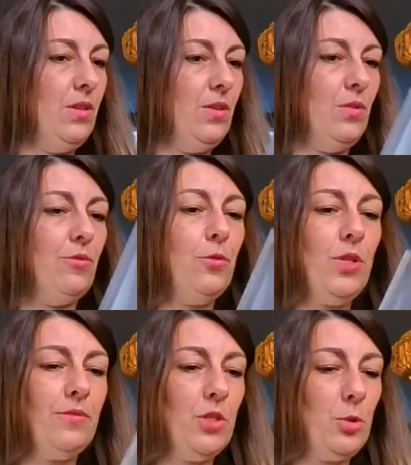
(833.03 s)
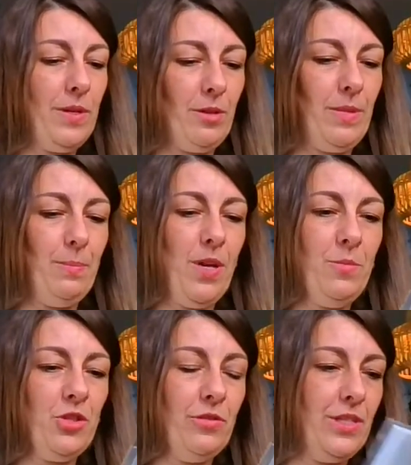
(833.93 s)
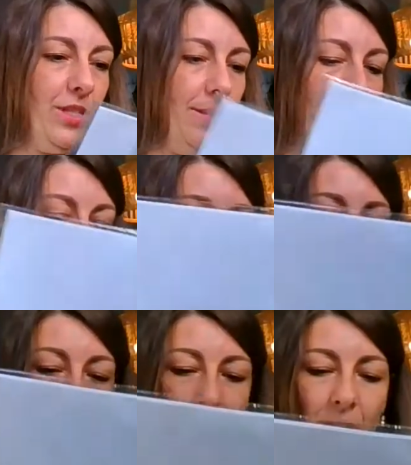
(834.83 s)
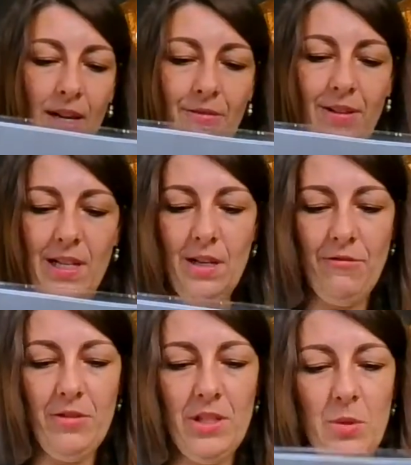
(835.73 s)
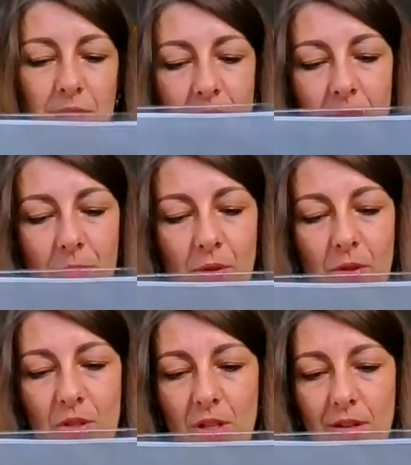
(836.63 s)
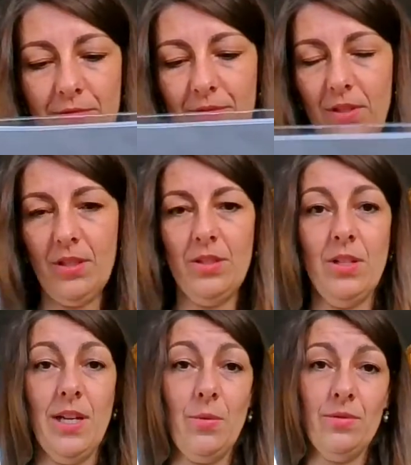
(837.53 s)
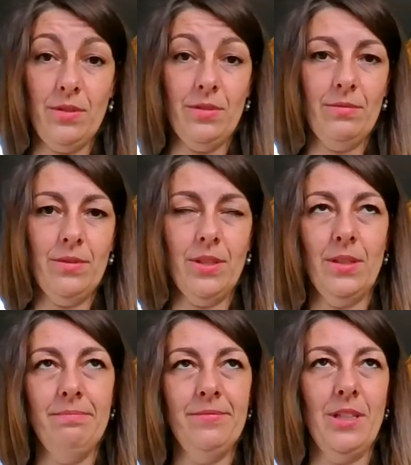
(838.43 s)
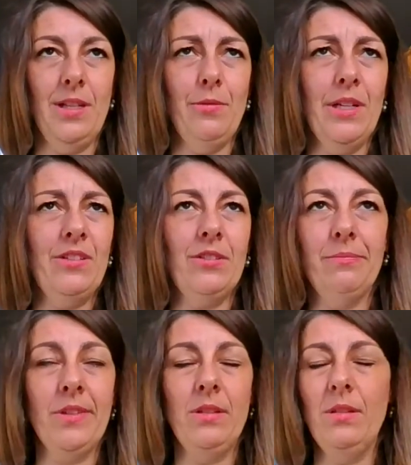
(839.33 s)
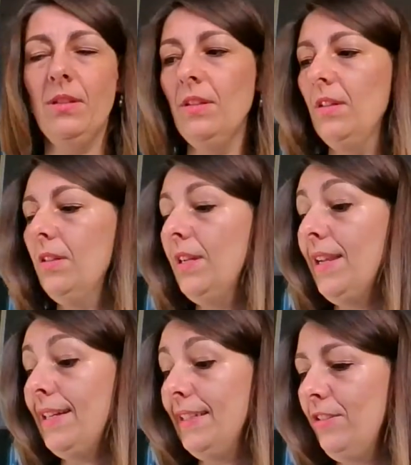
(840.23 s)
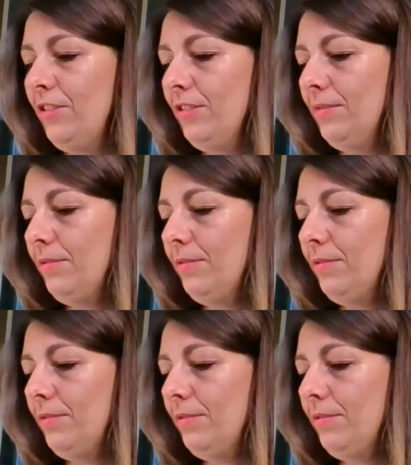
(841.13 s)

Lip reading: Fruit of the Spirit by Plum Street Samplers. I fell in love with this pattern because of the lyrics, the lines.